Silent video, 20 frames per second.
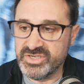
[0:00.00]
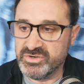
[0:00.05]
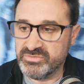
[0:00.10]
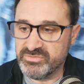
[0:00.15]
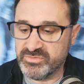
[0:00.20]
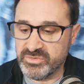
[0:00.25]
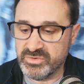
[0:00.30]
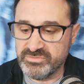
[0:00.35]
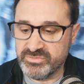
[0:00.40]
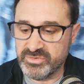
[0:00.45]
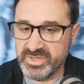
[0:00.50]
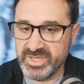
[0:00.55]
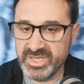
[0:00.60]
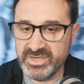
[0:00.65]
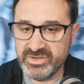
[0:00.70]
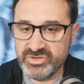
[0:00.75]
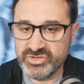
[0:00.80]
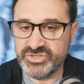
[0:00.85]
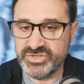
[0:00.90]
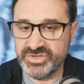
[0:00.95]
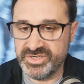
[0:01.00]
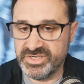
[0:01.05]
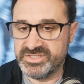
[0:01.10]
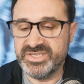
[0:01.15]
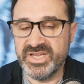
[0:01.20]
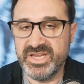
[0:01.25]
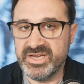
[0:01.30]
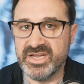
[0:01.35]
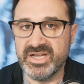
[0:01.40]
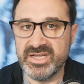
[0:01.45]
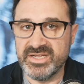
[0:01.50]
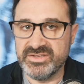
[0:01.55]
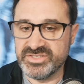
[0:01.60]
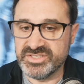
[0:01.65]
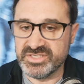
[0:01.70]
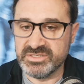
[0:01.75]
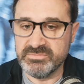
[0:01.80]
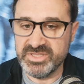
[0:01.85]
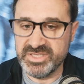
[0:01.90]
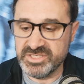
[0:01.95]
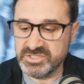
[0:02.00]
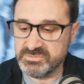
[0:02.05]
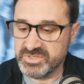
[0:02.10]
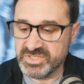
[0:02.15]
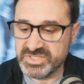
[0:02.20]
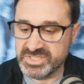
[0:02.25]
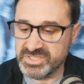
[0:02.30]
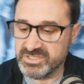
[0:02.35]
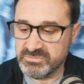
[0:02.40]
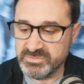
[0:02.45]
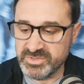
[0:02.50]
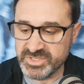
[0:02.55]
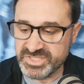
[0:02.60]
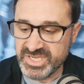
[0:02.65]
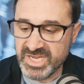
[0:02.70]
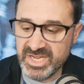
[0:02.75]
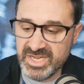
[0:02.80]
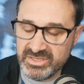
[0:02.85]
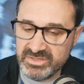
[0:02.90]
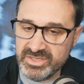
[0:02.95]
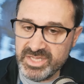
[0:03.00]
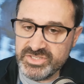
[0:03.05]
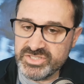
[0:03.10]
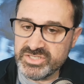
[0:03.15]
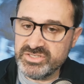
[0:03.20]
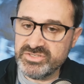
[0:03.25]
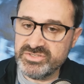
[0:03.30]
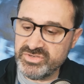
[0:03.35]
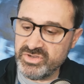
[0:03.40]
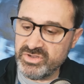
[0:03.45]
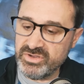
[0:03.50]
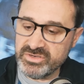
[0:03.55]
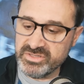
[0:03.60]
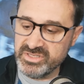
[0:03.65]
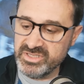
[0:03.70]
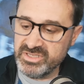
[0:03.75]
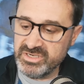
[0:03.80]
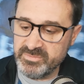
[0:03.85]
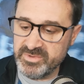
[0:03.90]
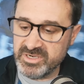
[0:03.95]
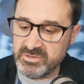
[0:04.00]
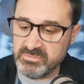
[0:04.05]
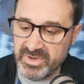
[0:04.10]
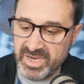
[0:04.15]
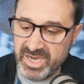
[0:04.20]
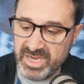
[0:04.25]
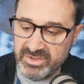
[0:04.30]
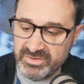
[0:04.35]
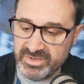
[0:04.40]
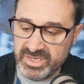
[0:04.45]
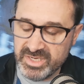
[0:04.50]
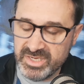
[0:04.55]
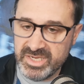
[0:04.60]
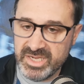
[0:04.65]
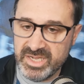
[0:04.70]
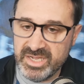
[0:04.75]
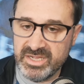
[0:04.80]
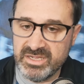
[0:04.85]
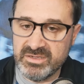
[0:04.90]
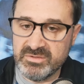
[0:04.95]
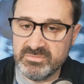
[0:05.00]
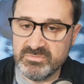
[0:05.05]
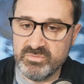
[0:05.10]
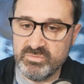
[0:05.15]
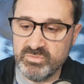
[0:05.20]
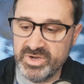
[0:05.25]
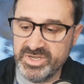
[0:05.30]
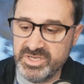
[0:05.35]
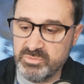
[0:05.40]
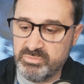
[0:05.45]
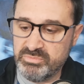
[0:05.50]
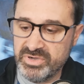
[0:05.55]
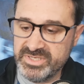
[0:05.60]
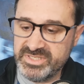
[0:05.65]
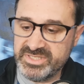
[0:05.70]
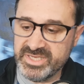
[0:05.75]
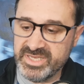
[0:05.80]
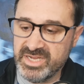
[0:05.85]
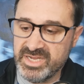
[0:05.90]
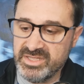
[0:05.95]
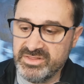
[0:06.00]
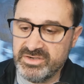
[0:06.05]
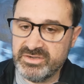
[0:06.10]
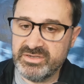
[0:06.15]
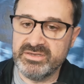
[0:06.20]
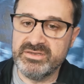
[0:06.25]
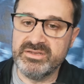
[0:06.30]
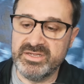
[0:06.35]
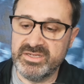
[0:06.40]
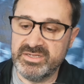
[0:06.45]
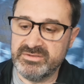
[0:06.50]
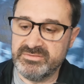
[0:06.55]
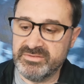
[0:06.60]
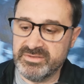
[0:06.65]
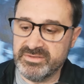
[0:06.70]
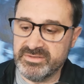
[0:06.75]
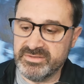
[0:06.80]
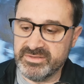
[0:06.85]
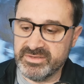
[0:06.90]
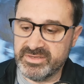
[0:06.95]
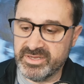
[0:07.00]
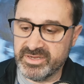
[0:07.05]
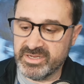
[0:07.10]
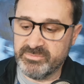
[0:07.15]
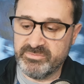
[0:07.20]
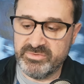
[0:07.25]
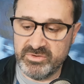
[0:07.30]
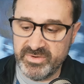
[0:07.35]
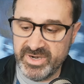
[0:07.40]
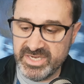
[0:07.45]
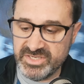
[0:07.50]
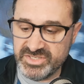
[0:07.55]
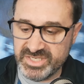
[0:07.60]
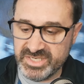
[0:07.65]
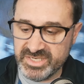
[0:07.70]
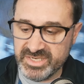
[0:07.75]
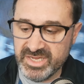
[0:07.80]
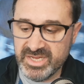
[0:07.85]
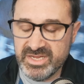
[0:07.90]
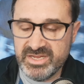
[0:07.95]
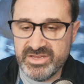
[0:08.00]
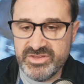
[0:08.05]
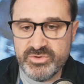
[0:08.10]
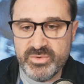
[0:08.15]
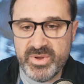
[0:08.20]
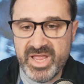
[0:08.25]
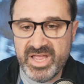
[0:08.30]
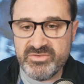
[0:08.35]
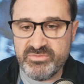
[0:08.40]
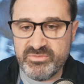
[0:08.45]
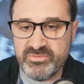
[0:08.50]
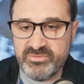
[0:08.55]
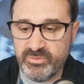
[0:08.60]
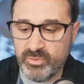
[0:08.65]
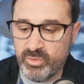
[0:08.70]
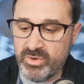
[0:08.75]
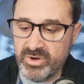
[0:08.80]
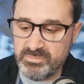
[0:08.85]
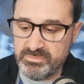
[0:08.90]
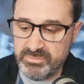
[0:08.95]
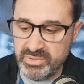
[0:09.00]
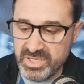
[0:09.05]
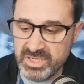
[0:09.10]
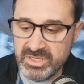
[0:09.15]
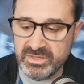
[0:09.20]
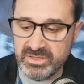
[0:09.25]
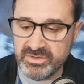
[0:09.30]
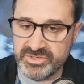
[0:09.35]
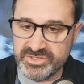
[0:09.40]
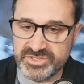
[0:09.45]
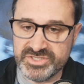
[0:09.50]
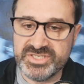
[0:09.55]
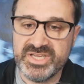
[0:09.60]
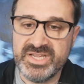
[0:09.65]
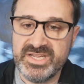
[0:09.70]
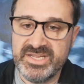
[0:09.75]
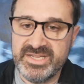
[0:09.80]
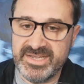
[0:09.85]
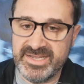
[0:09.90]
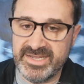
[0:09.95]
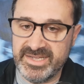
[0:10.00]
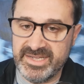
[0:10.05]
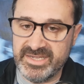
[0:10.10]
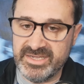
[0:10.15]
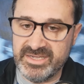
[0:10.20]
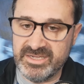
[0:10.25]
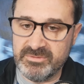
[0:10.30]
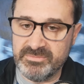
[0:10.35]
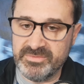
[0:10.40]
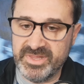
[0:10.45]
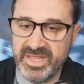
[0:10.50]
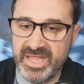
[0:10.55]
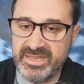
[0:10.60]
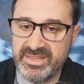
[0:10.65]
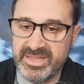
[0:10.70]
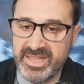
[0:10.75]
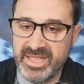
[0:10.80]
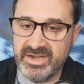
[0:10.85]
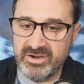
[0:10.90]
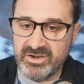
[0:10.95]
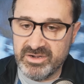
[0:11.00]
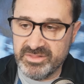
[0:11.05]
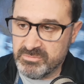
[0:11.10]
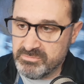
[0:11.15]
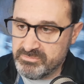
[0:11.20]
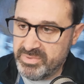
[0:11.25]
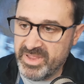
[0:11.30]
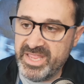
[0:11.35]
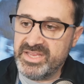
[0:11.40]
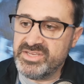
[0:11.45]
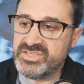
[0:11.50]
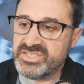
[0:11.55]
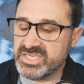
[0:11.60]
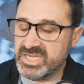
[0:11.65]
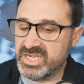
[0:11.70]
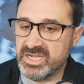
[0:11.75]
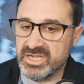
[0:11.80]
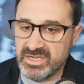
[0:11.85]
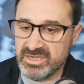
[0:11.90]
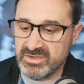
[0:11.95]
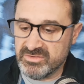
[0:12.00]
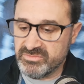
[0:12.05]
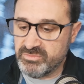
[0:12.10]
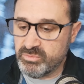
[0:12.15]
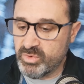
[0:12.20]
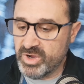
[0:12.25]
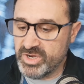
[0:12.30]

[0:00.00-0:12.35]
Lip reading: you know, for the industry to take on some of these misnomers. Let's talk a little bit about when you put together the Kick Up for Racing, you had four pillars that are the base of